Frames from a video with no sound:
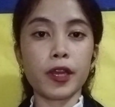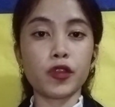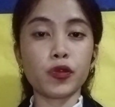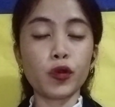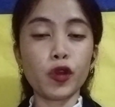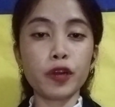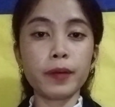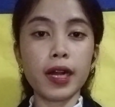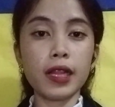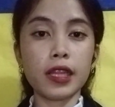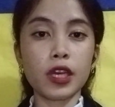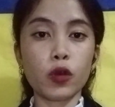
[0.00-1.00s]
a
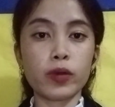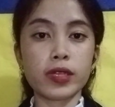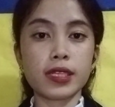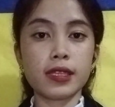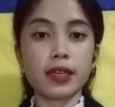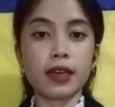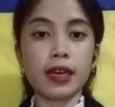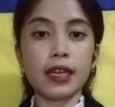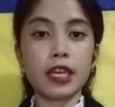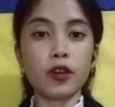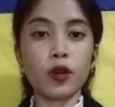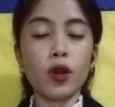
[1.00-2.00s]
normal
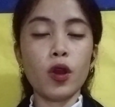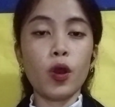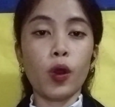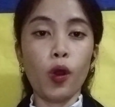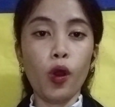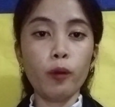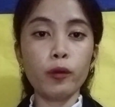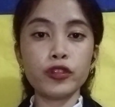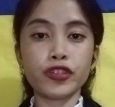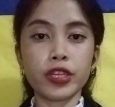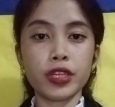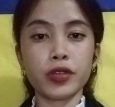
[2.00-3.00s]
linguistically
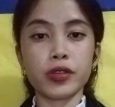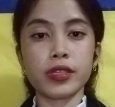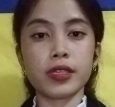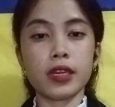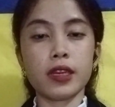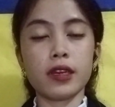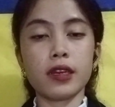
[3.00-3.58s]
homogeneous,